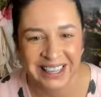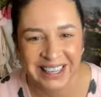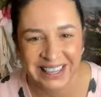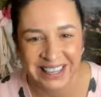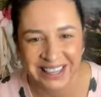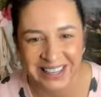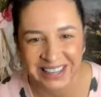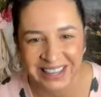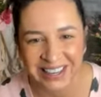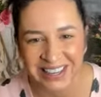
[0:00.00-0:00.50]

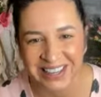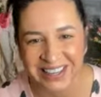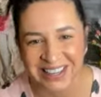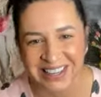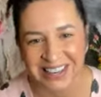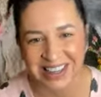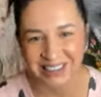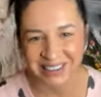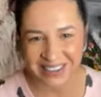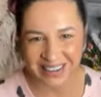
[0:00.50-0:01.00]
You just
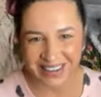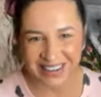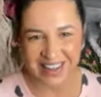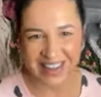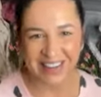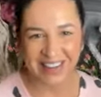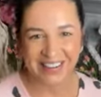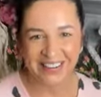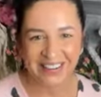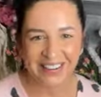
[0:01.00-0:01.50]
never
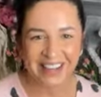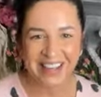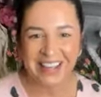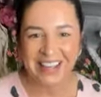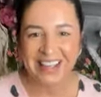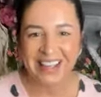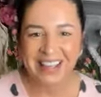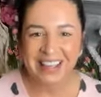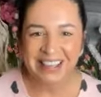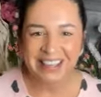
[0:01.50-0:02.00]
know.
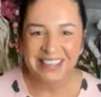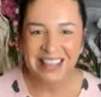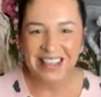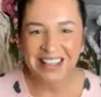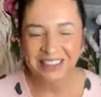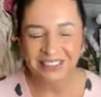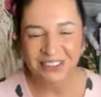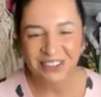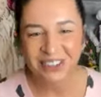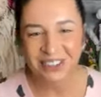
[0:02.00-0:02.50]

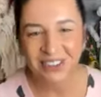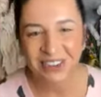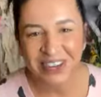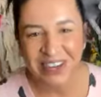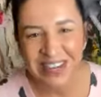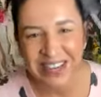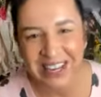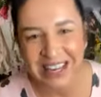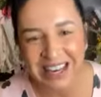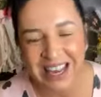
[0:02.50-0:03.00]
Thanks for
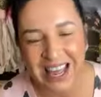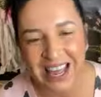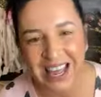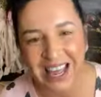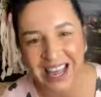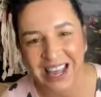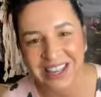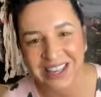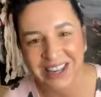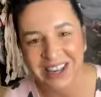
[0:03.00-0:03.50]
joining.
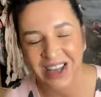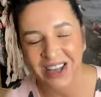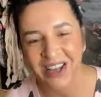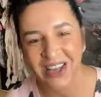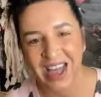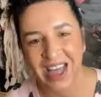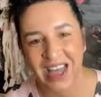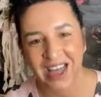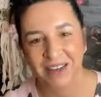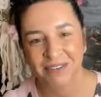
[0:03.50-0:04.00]
Y'all
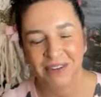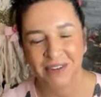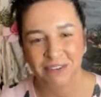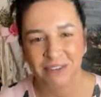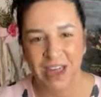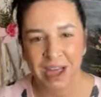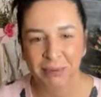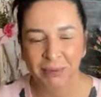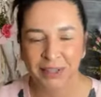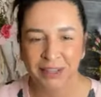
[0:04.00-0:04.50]
have a
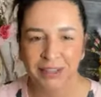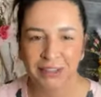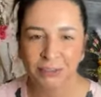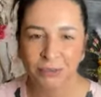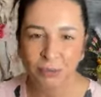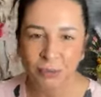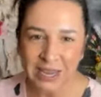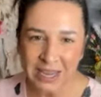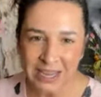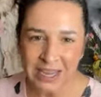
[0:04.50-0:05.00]
fabulous
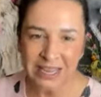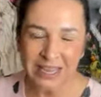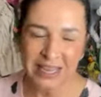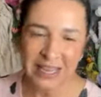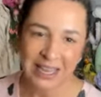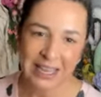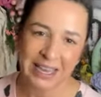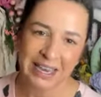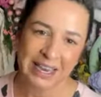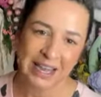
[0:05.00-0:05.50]
week,
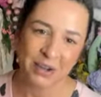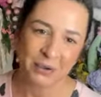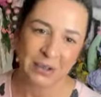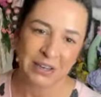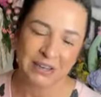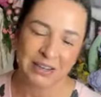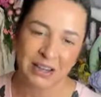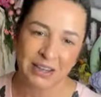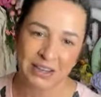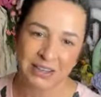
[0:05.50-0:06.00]
and I will
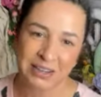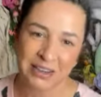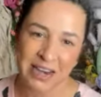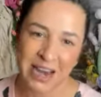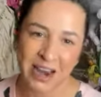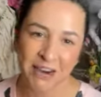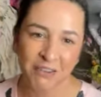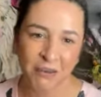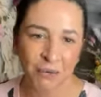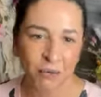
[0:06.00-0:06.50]
talk to
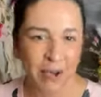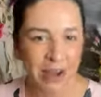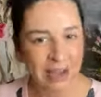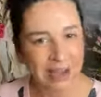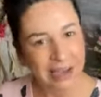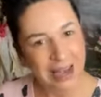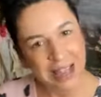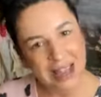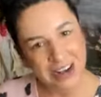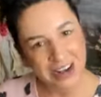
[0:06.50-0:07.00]

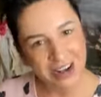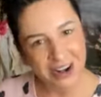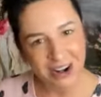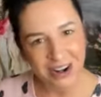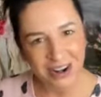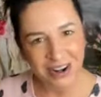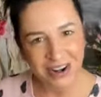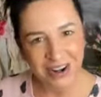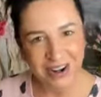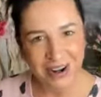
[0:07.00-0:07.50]
everyone
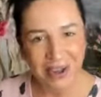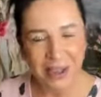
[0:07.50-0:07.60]
later.